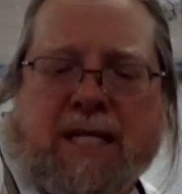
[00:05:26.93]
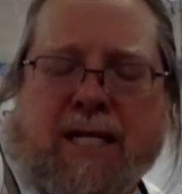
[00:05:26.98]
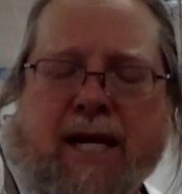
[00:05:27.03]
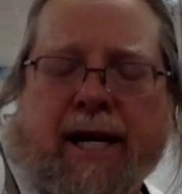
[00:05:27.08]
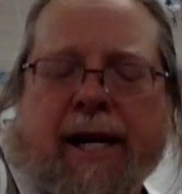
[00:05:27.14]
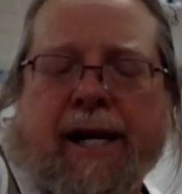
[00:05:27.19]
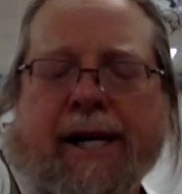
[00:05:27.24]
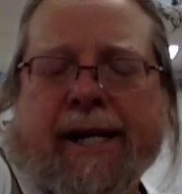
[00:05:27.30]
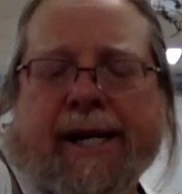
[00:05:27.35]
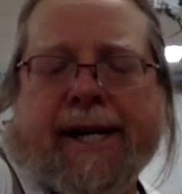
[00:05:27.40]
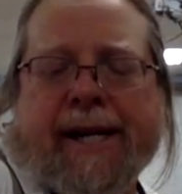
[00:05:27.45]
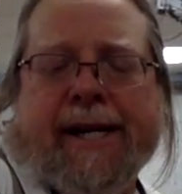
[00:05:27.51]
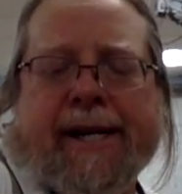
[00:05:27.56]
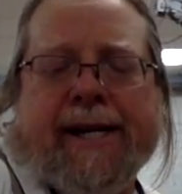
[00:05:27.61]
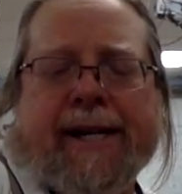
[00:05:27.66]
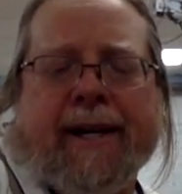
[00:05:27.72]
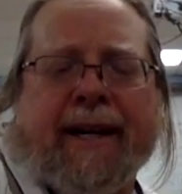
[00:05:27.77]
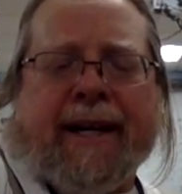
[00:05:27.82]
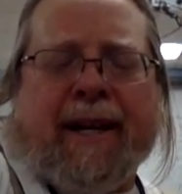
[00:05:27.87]

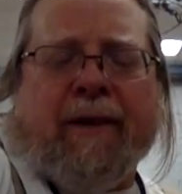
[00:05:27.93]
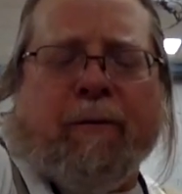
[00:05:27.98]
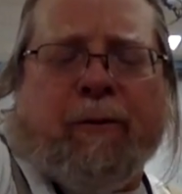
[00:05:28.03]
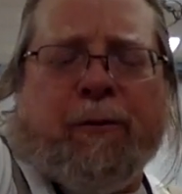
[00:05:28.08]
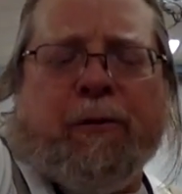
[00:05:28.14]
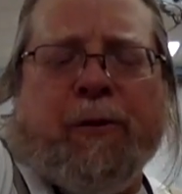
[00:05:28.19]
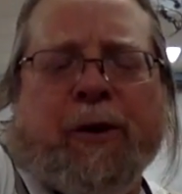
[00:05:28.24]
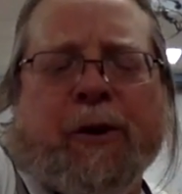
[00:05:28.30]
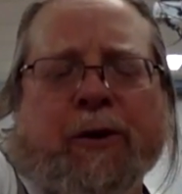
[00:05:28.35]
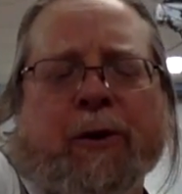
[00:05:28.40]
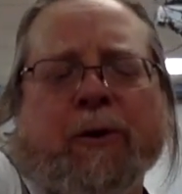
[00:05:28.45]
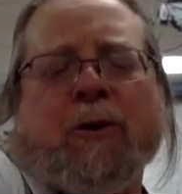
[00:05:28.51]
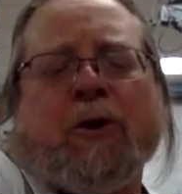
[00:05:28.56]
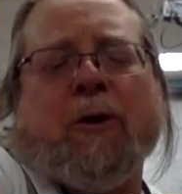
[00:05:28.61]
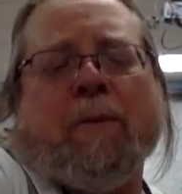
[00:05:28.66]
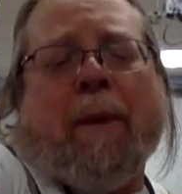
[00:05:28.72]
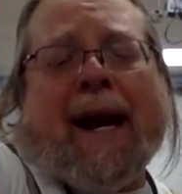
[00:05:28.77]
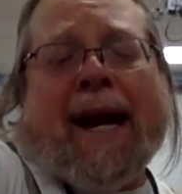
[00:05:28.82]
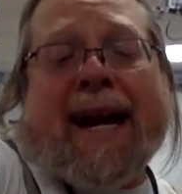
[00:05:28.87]
I can feel
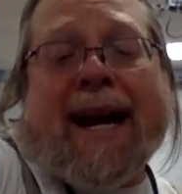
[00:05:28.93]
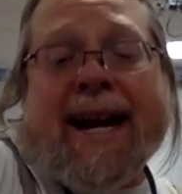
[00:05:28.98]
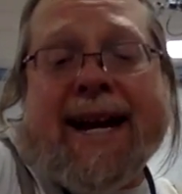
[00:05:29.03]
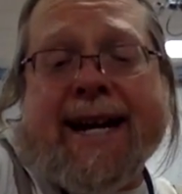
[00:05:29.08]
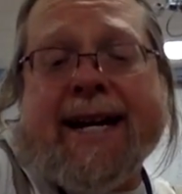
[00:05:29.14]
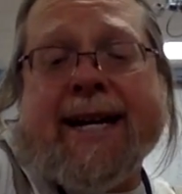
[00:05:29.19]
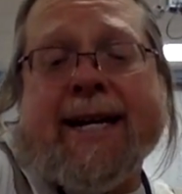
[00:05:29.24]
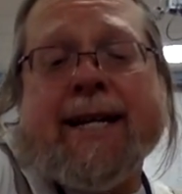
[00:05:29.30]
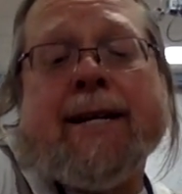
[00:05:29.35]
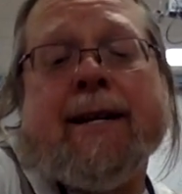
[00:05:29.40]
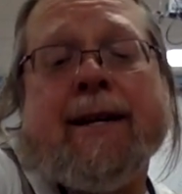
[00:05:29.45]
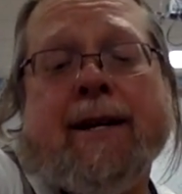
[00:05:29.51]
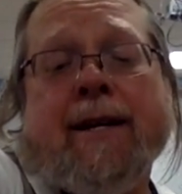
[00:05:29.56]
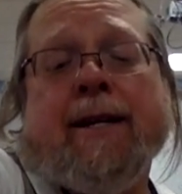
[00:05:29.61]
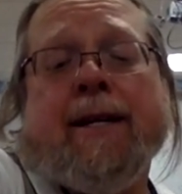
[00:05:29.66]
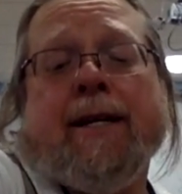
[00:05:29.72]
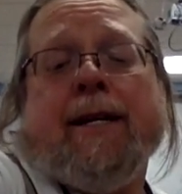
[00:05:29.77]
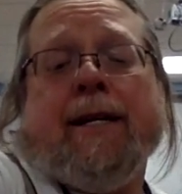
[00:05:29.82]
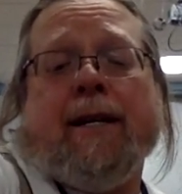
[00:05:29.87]
to my hand
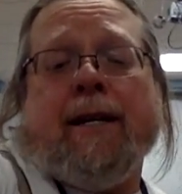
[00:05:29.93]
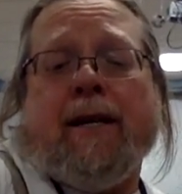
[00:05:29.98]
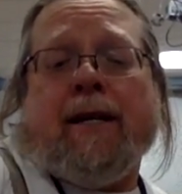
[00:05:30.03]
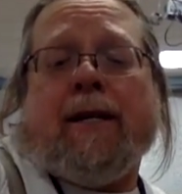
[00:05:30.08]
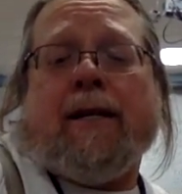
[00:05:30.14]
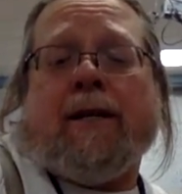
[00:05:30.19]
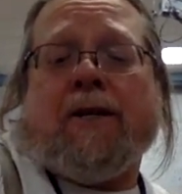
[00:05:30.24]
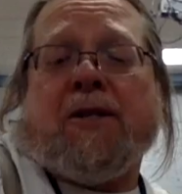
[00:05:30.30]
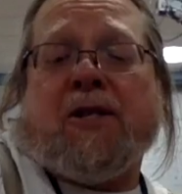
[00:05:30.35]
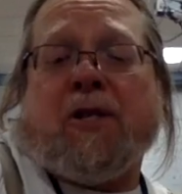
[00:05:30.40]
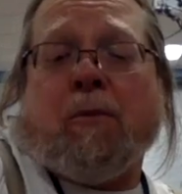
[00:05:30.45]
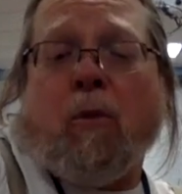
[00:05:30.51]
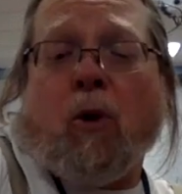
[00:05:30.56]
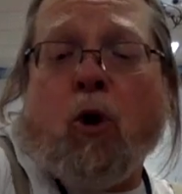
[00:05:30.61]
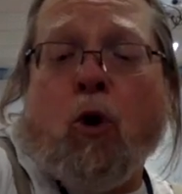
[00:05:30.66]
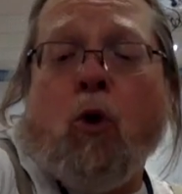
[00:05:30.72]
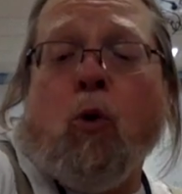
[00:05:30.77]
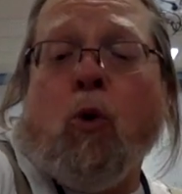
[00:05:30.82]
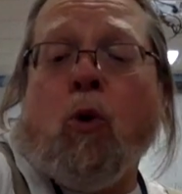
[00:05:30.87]
some
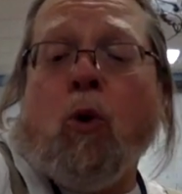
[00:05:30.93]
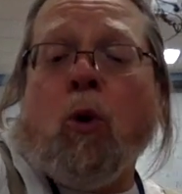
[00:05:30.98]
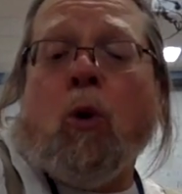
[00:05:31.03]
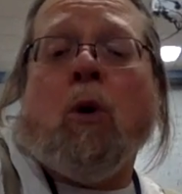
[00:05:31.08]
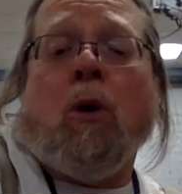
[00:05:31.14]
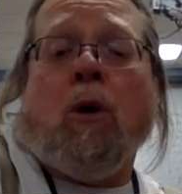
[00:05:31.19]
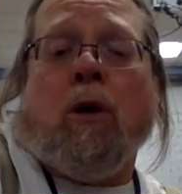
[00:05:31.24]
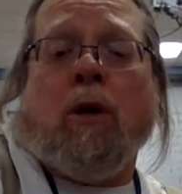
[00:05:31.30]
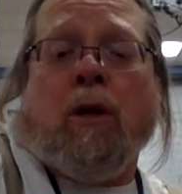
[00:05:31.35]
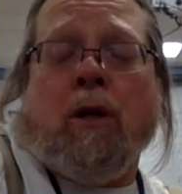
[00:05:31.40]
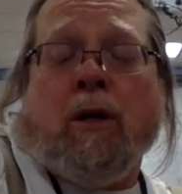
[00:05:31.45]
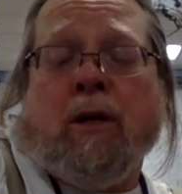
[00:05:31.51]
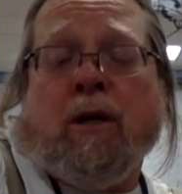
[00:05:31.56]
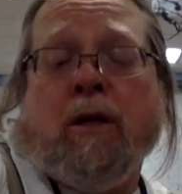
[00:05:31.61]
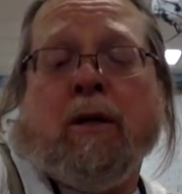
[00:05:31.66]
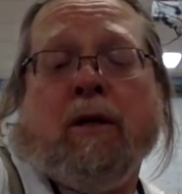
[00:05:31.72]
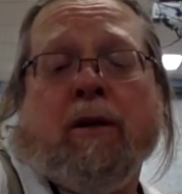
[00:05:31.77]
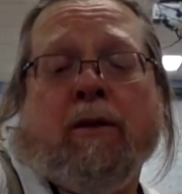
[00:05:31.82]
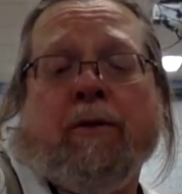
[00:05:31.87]
cool
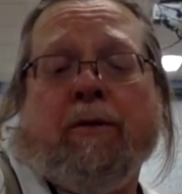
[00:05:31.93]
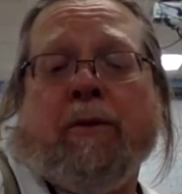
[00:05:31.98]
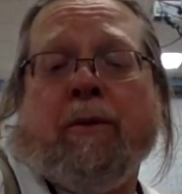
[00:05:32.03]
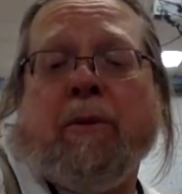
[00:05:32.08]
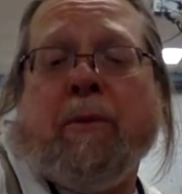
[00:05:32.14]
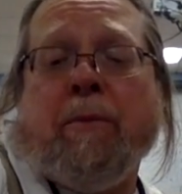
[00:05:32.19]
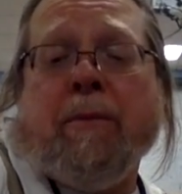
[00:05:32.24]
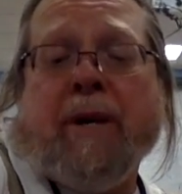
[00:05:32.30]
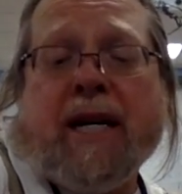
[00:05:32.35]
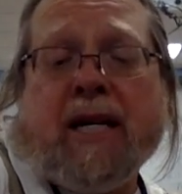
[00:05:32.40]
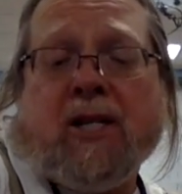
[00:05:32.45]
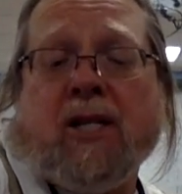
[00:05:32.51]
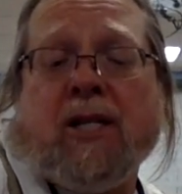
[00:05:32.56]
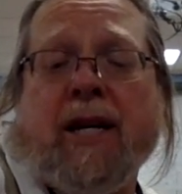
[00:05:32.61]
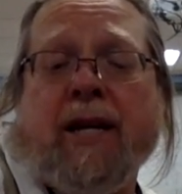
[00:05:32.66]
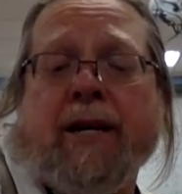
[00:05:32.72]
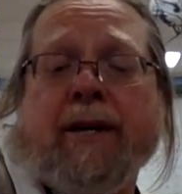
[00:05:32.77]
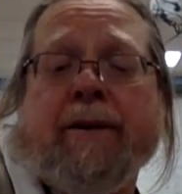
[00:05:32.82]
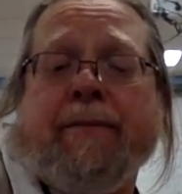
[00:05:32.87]
from the mix
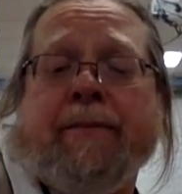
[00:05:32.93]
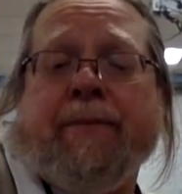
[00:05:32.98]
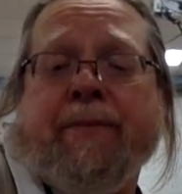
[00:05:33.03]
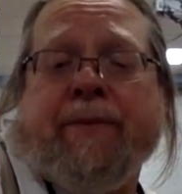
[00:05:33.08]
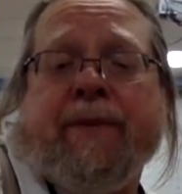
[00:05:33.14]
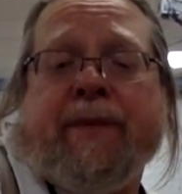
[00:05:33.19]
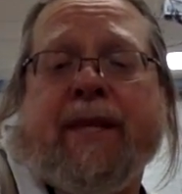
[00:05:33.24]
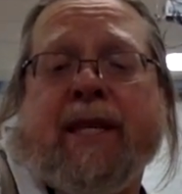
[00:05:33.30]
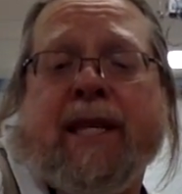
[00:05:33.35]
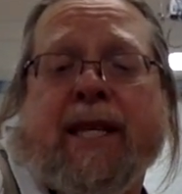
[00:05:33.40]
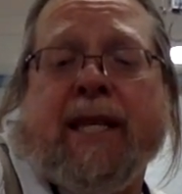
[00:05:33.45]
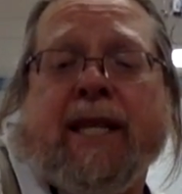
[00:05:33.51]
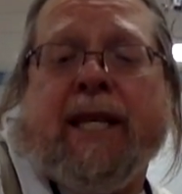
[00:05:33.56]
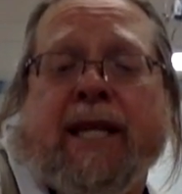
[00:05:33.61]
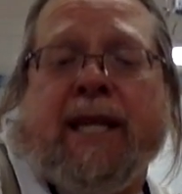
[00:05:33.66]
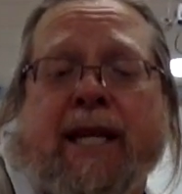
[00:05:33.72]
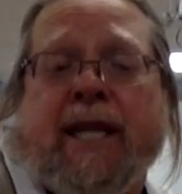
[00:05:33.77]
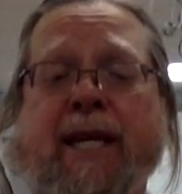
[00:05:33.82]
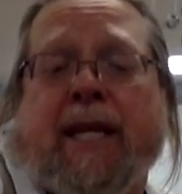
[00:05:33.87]
now.
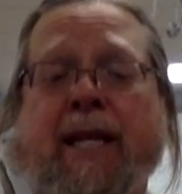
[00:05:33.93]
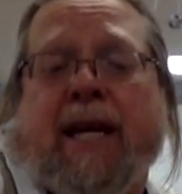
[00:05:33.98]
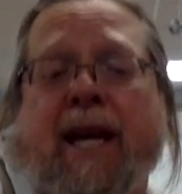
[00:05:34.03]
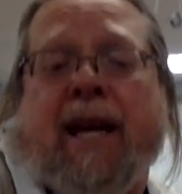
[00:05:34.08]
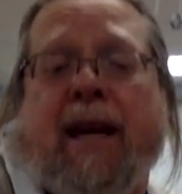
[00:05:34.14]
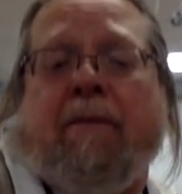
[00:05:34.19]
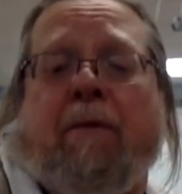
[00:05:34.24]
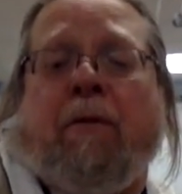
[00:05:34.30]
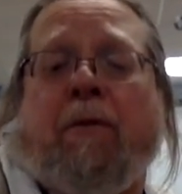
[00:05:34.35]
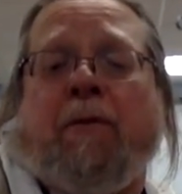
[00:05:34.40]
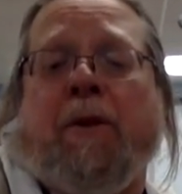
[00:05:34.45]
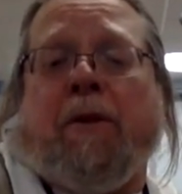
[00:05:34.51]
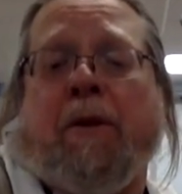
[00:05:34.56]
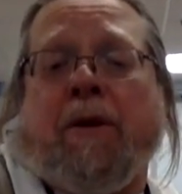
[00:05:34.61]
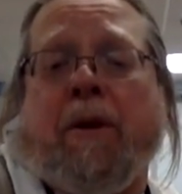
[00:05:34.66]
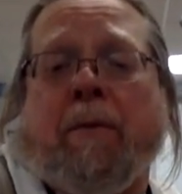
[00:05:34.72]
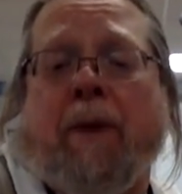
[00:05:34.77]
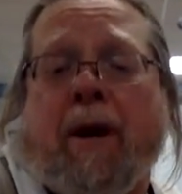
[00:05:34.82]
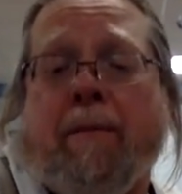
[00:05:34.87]
I have a
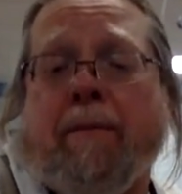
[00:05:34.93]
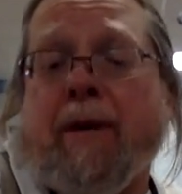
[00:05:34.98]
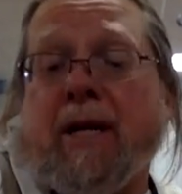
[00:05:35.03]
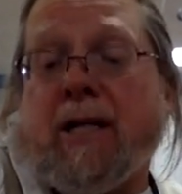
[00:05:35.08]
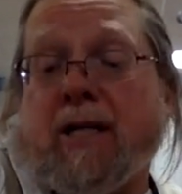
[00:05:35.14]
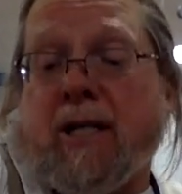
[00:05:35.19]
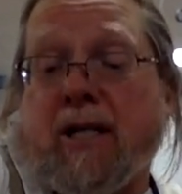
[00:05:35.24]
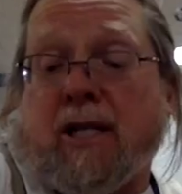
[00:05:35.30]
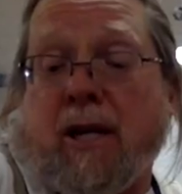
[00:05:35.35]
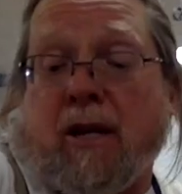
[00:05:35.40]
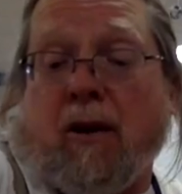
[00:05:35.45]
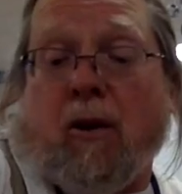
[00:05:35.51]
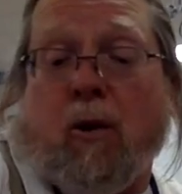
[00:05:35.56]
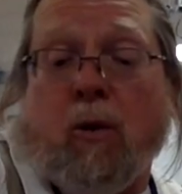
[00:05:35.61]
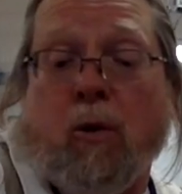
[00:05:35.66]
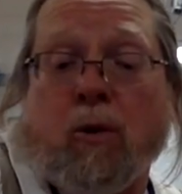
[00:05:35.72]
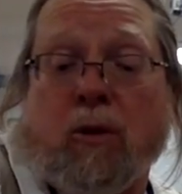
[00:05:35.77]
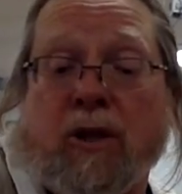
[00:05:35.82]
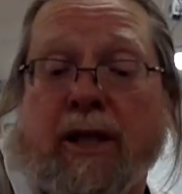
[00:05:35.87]
feeling my mix is going to
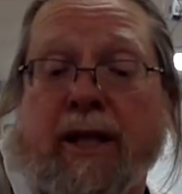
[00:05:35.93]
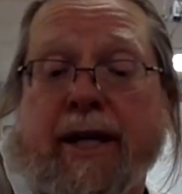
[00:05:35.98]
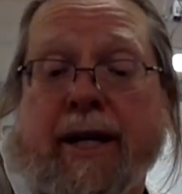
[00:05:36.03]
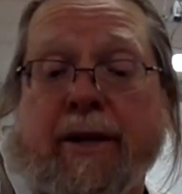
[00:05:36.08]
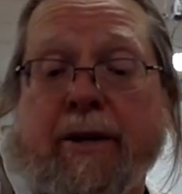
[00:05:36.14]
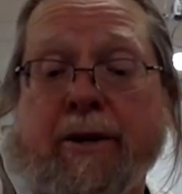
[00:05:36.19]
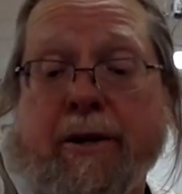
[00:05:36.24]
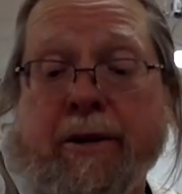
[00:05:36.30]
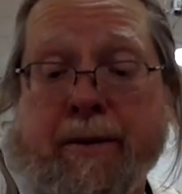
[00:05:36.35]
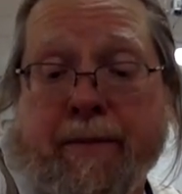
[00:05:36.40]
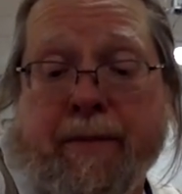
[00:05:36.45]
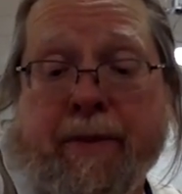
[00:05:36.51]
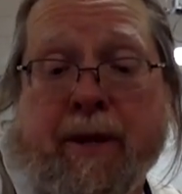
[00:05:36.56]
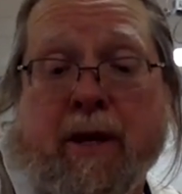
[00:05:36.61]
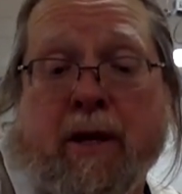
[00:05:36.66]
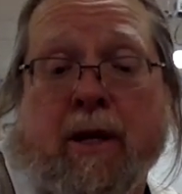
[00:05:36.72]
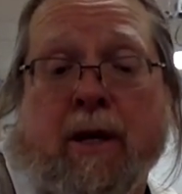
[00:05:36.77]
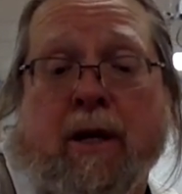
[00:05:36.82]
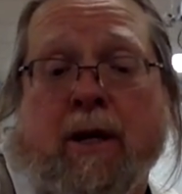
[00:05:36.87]
hold together
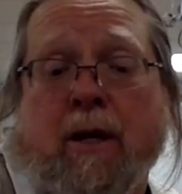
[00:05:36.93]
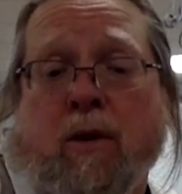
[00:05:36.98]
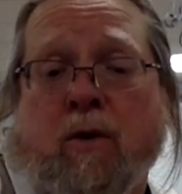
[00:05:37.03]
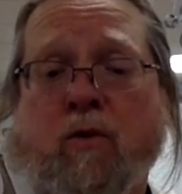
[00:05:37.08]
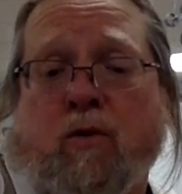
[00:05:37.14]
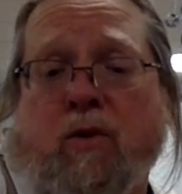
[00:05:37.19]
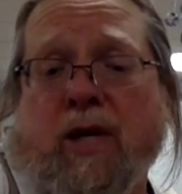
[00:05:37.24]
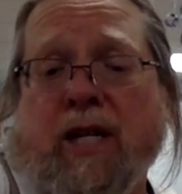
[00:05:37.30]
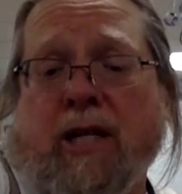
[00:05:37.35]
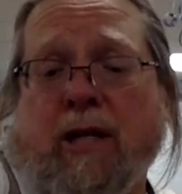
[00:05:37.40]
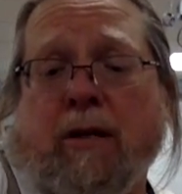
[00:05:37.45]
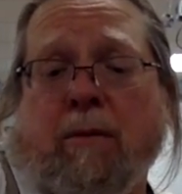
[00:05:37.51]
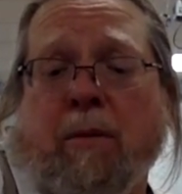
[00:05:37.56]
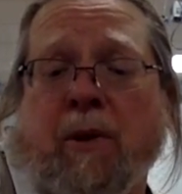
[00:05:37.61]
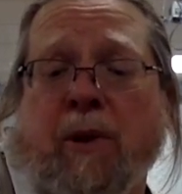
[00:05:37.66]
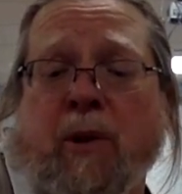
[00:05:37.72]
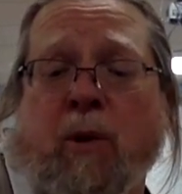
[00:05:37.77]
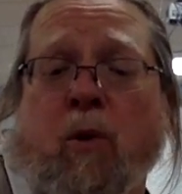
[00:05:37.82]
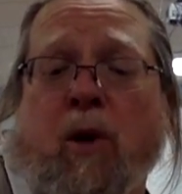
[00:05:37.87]

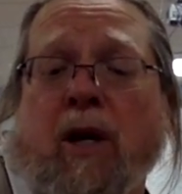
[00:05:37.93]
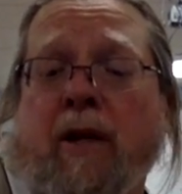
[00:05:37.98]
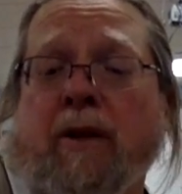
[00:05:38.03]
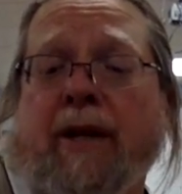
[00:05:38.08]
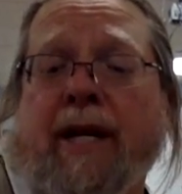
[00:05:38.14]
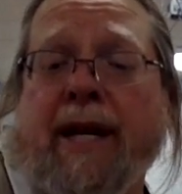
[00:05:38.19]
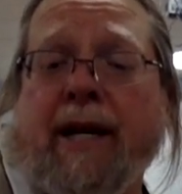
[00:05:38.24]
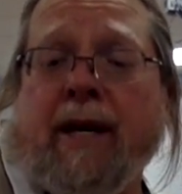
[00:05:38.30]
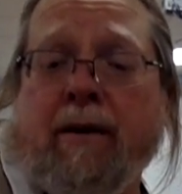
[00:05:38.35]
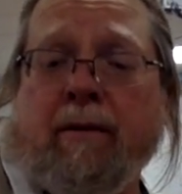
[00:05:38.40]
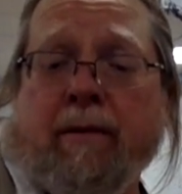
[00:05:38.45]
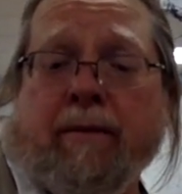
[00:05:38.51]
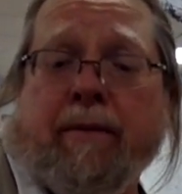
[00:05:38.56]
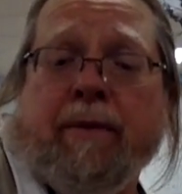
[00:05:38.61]
reasonably well now.